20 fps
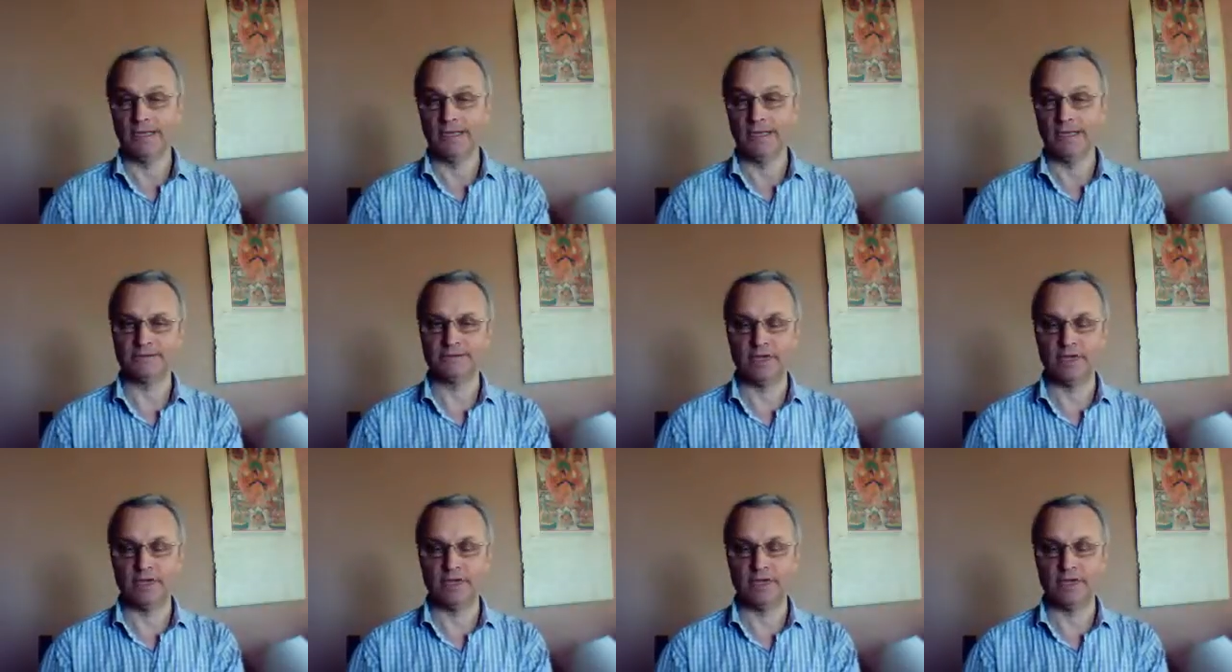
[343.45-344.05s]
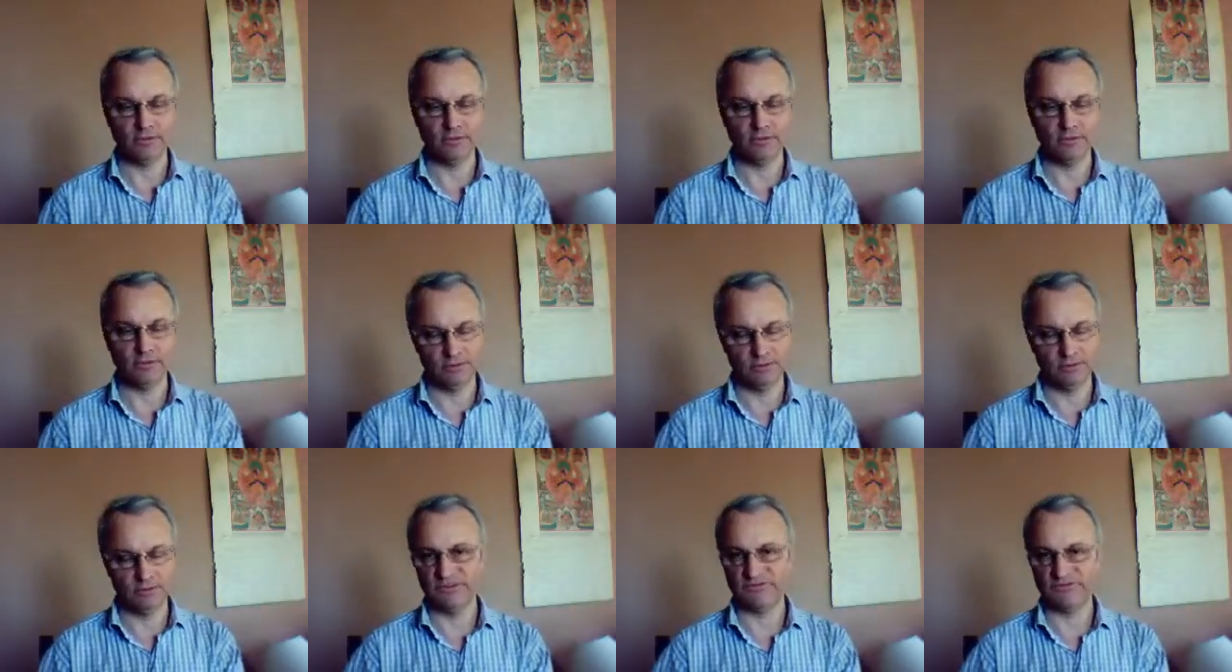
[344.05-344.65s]
etc.,
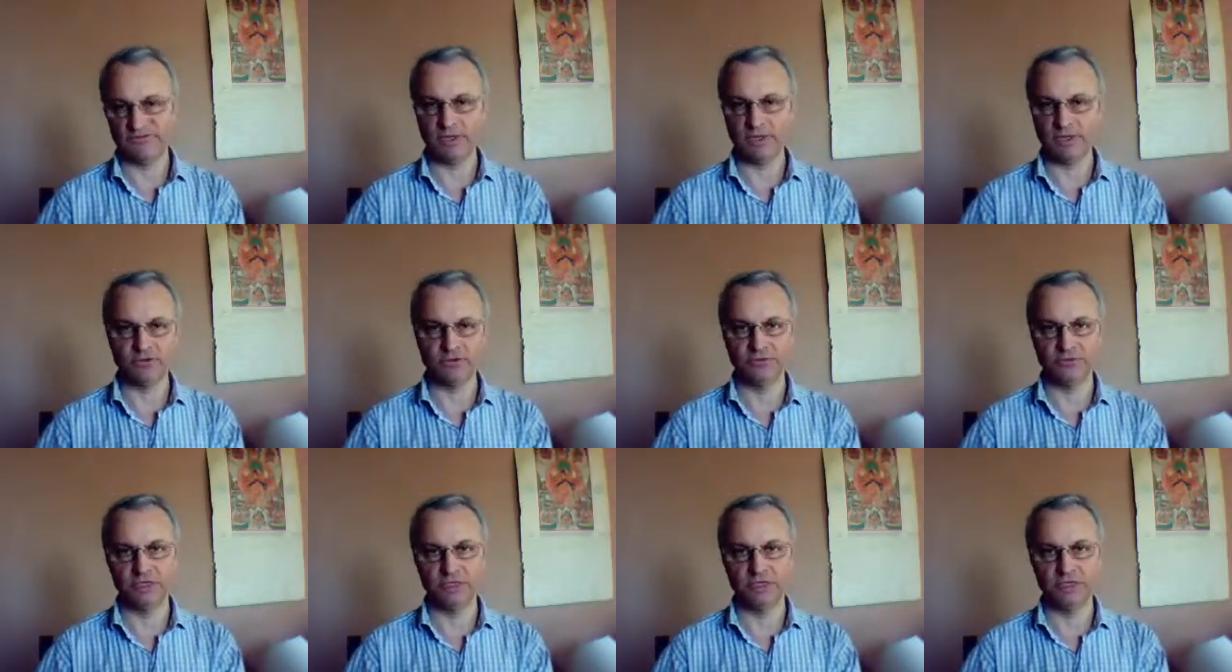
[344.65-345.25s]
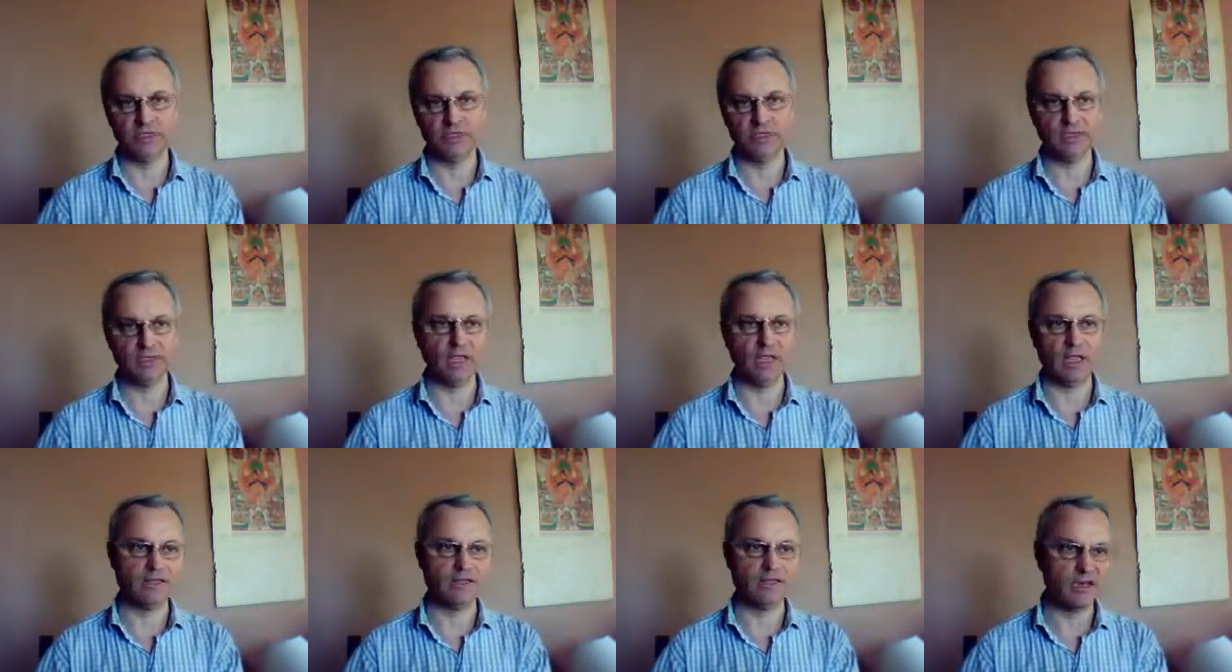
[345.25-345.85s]
and his victory,
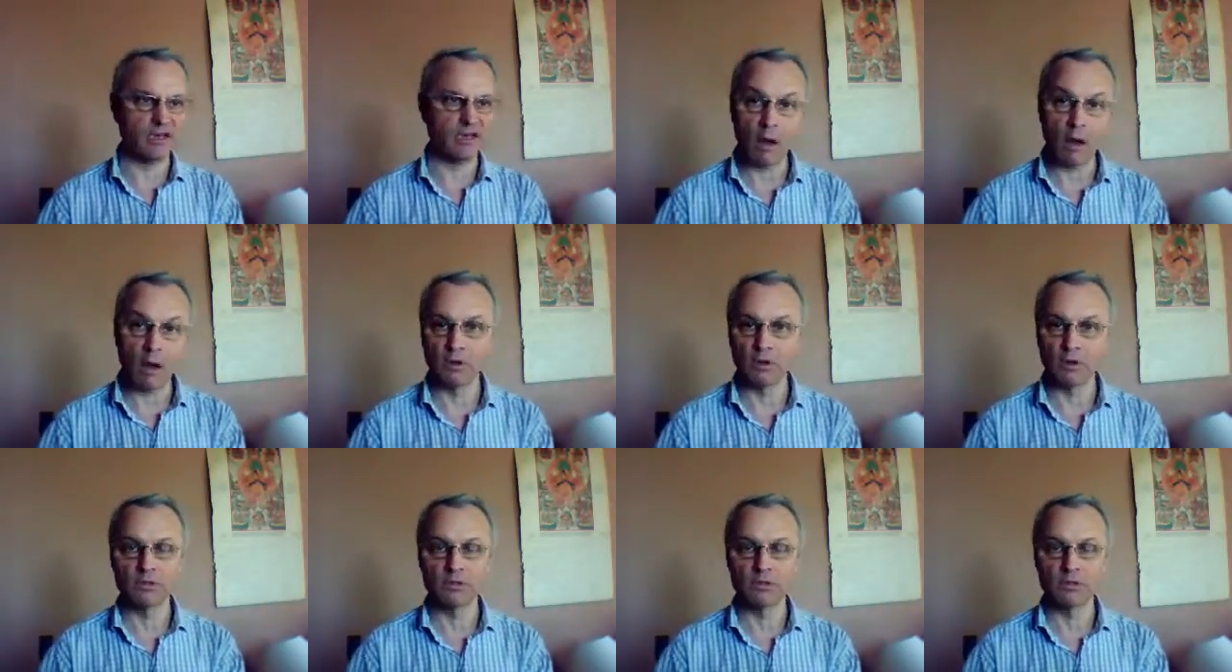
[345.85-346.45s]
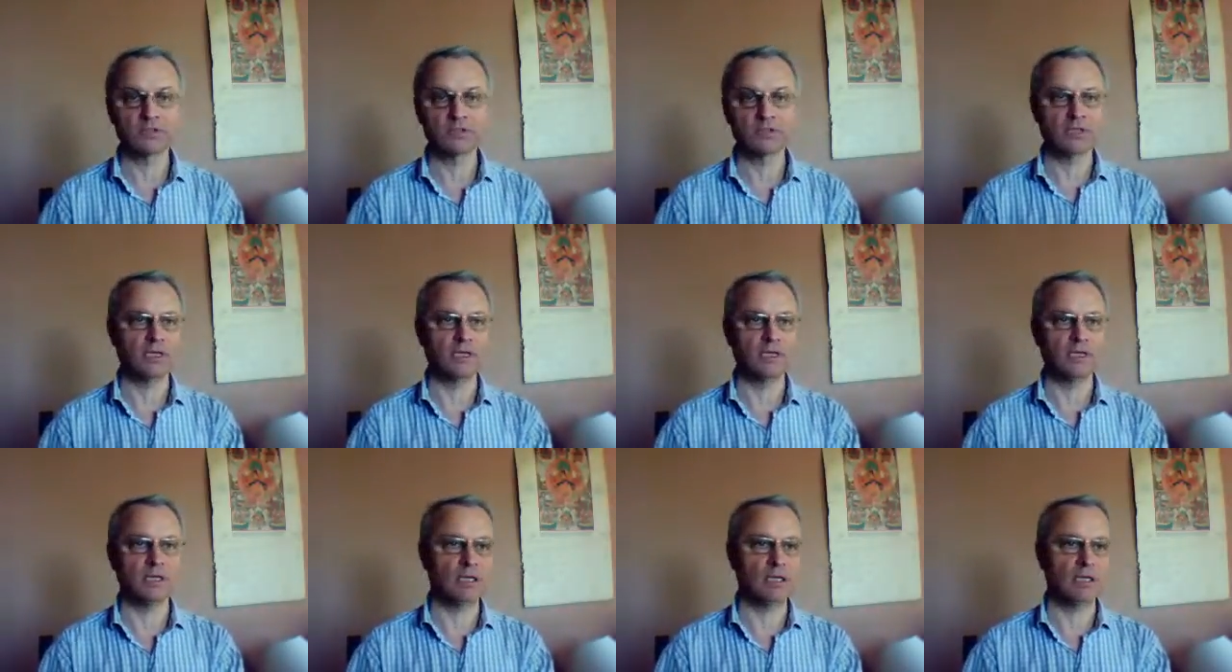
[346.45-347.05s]
and the numbers,
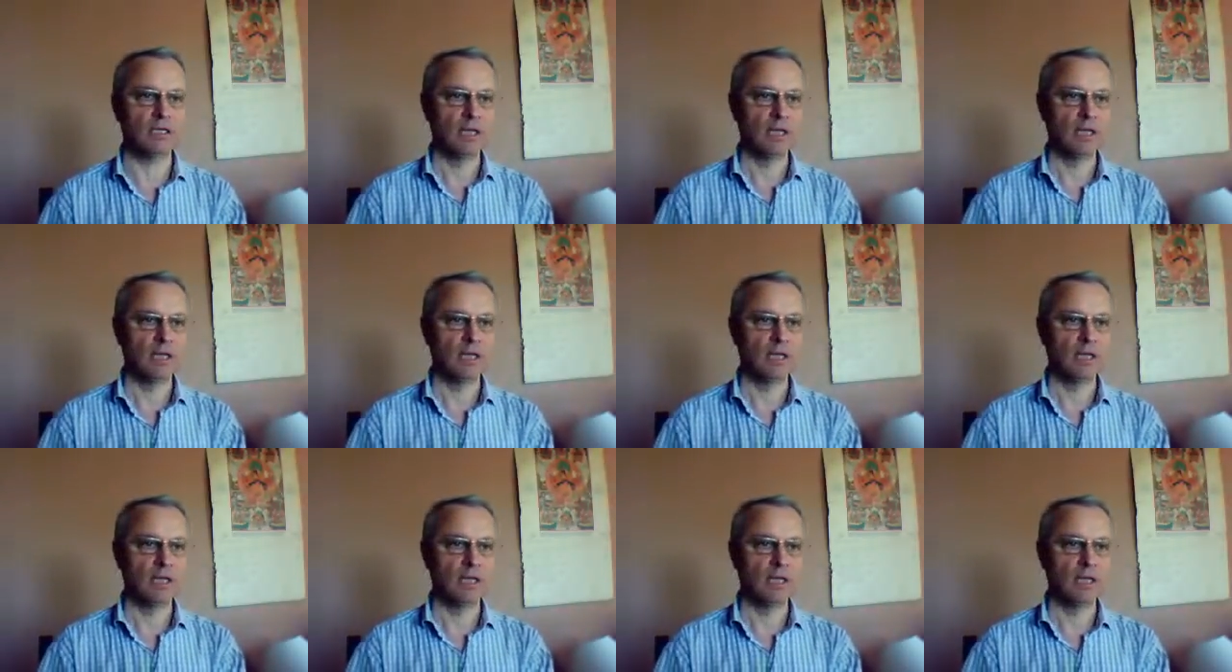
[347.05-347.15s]
and